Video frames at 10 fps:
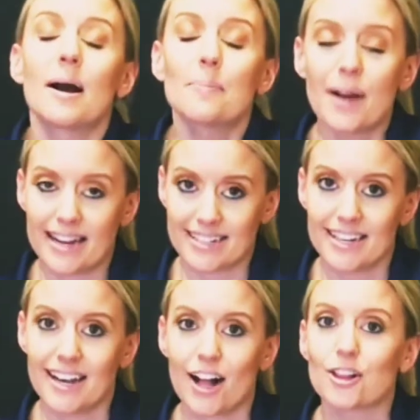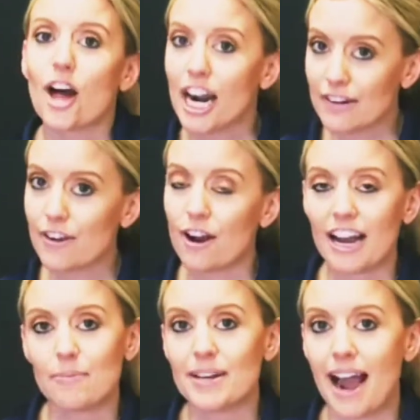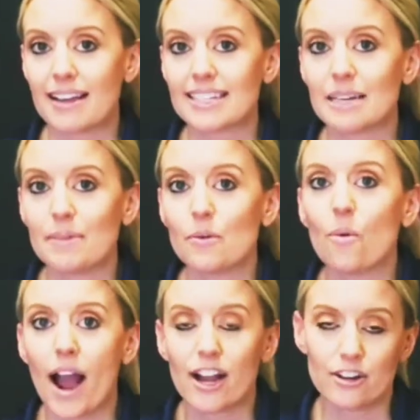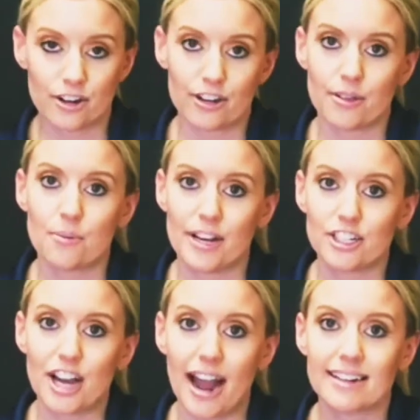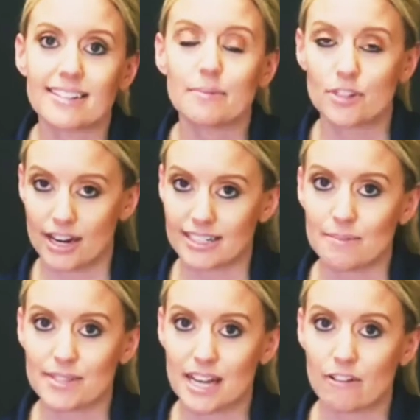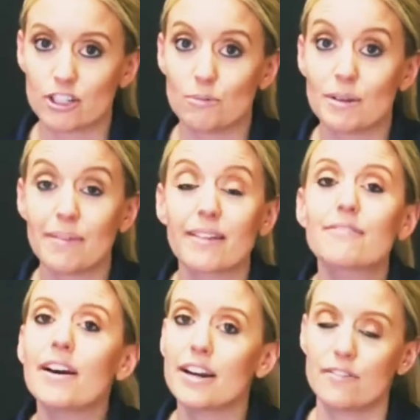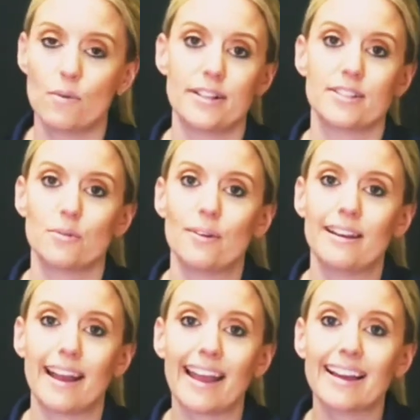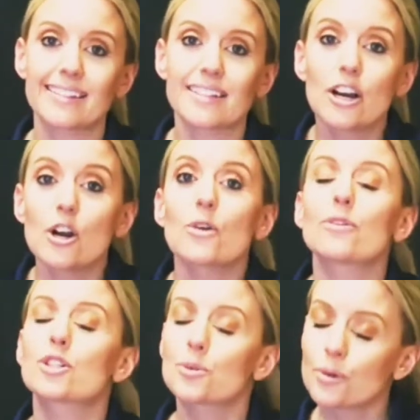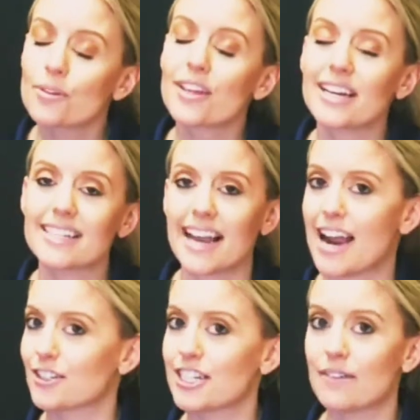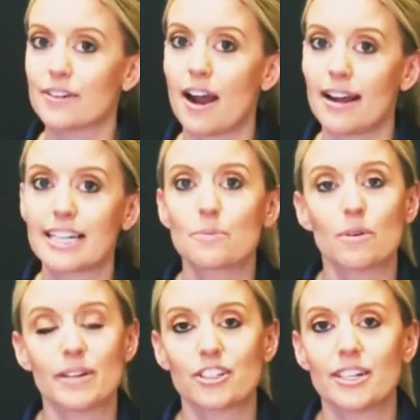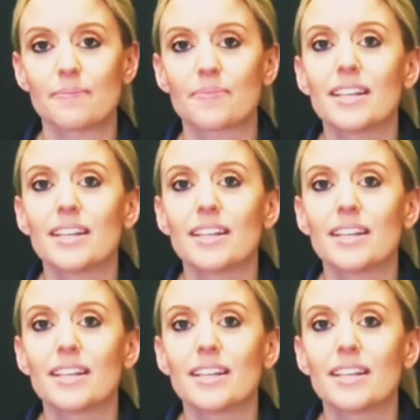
But a lot of y'all have been asking me why on earth would Chad subject himself to be made fun of once a week and the truth is I actually never got his permission.